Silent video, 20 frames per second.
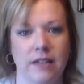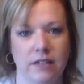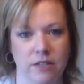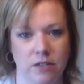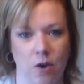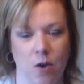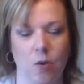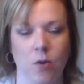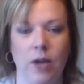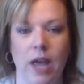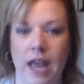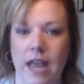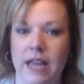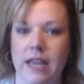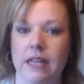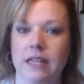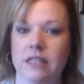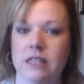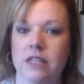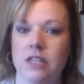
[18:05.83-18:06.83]
is okay.
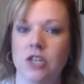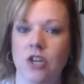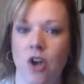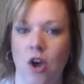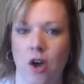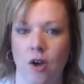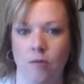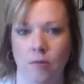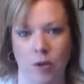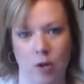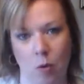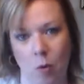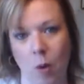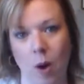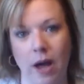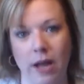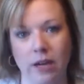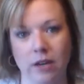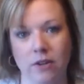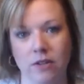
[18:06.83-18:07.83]
It is not
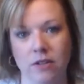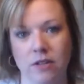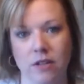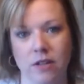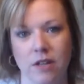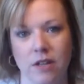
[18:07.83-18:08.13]
required.